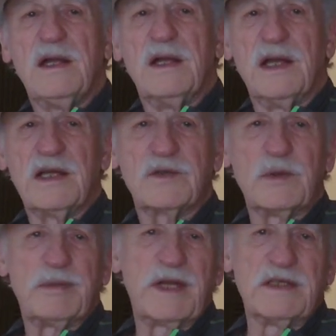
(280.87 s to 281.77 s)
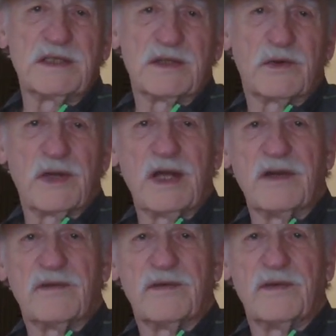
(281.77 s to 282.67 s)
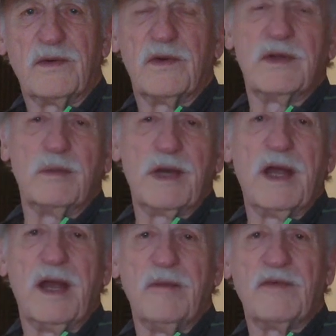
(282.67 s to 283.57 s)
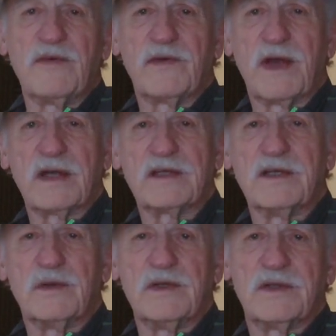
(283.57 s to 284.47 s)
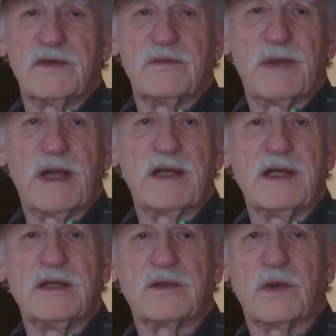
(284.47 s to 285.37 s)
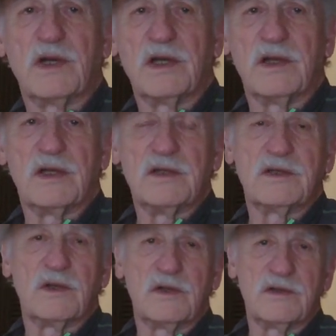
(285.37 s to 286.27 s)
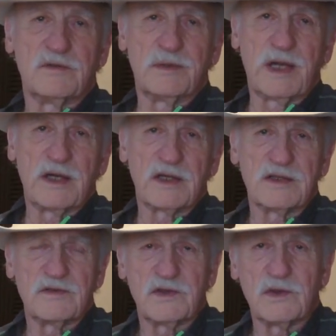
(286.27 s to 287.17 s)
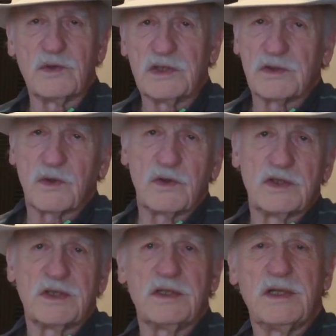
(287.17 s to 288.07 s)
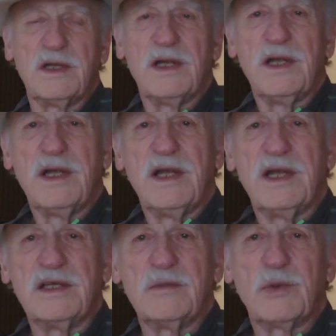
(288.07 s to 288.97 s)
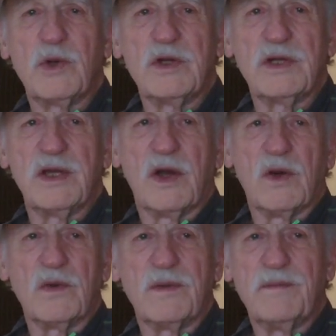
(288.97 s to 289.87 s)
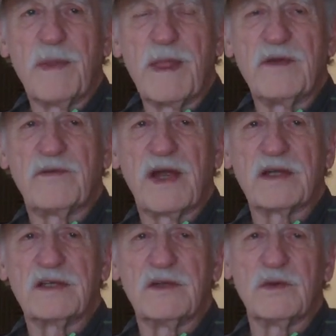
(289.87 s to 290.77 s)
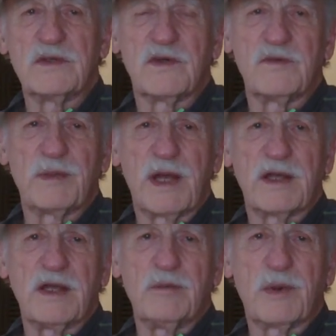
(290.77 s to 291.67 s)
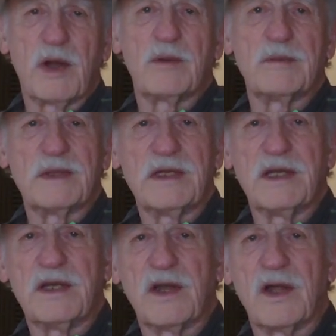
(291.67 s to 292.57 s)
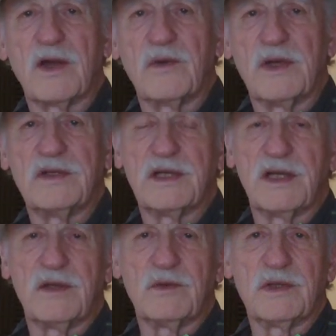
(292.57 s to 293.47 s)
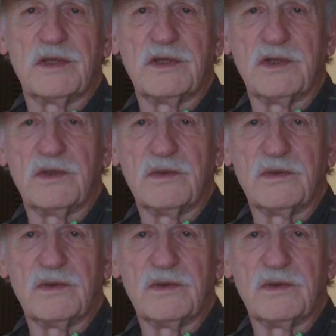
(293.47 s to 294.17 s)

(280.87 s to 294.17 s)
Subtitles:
Lest we place the credit or the blame for fractional reserve banking squarely on the shoulders of bankers of Jewish origin, it is important to note that fractional reserve banking probably did not originate with the Jews.